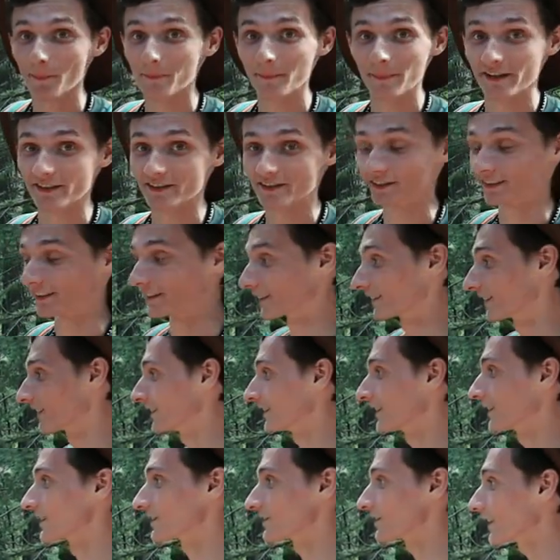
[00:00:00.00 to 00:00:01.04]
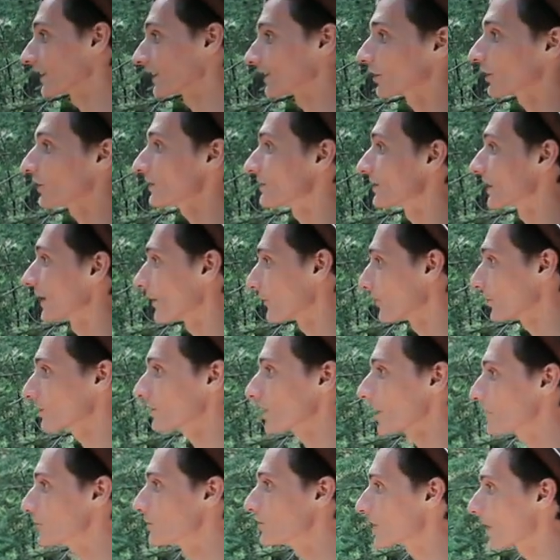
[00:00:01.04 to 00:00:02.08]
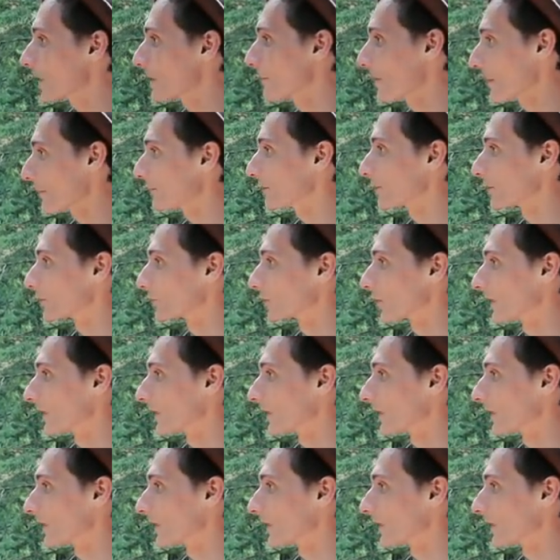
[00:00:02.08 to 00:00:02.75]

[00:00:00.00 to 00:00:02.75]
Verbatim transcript: amazing. It's like crazy. Every time you come up here,